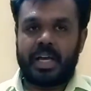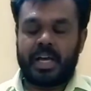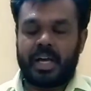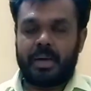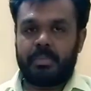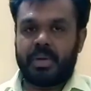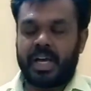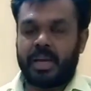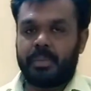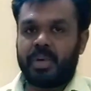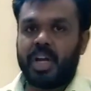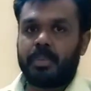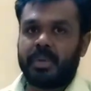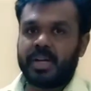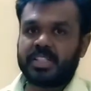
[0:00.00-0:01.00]
I
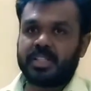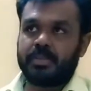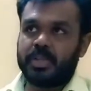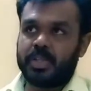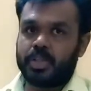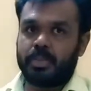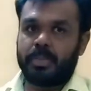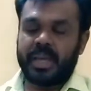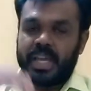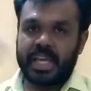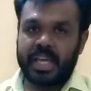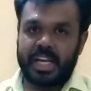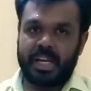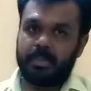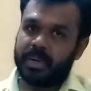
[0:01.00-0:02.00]
am not possible to
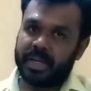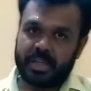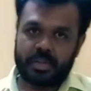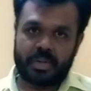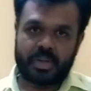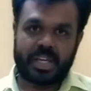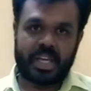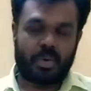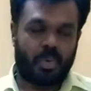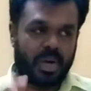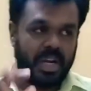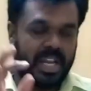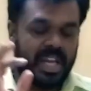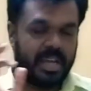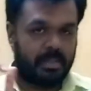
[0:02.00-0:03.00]
pay anybody.
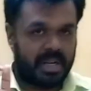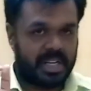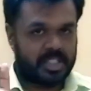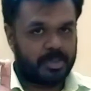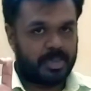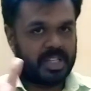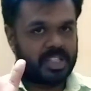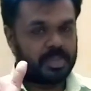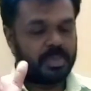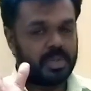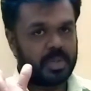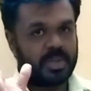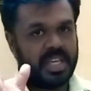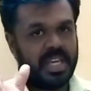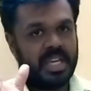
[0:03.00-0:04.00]
Okay, only I am
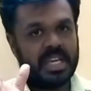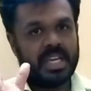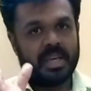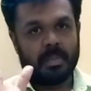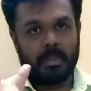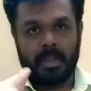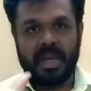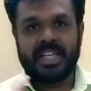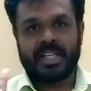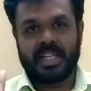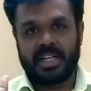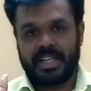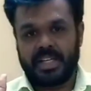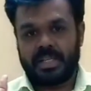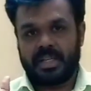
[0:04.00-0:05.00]
responsible to
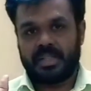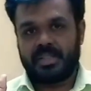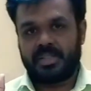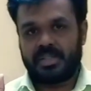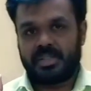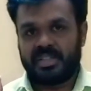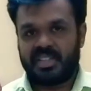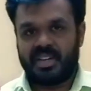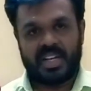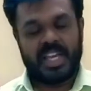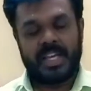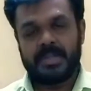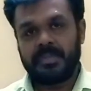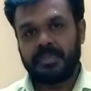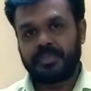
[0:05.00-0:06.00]
my creditors.
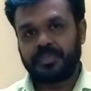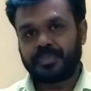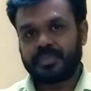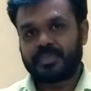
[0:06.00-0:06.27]
Okay,